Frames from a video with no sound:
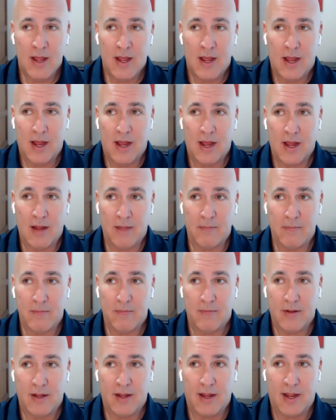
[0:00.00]
Uh,
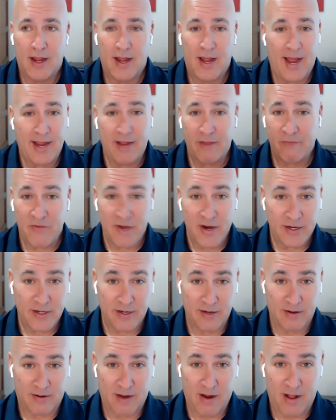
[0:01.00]
I get finished
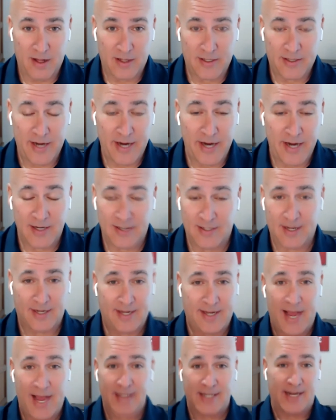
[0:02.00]
in College Station. See,
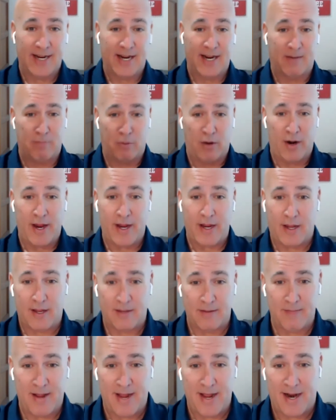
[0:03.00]
guys, I need a
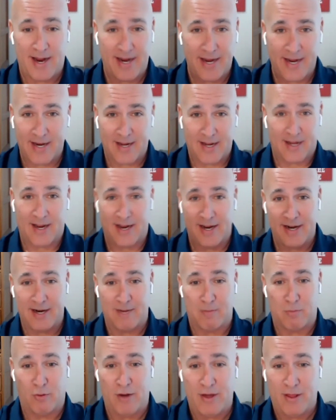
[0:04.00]
break, man. I need a, I need a
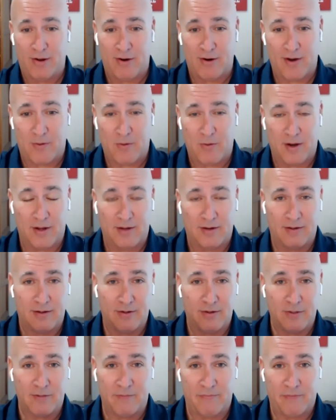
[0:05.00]
breather. I want to
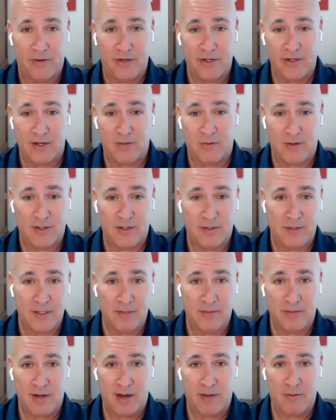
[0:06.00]
do some fishing. I want to spend
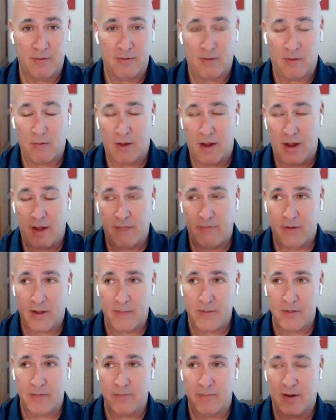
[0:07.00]
some time with my wife. Give
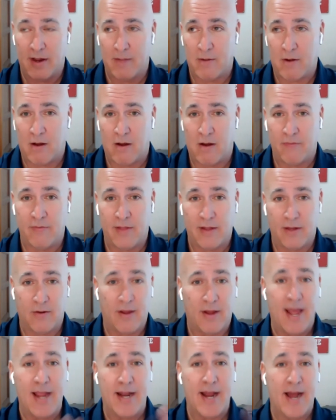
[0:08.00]
me some time off. And they go,
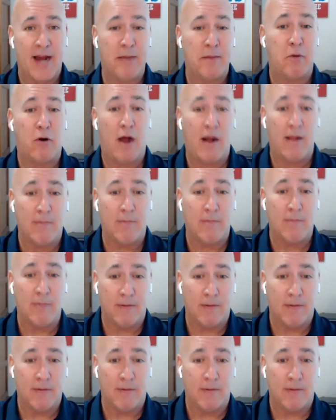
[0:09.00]
hey, not a problem.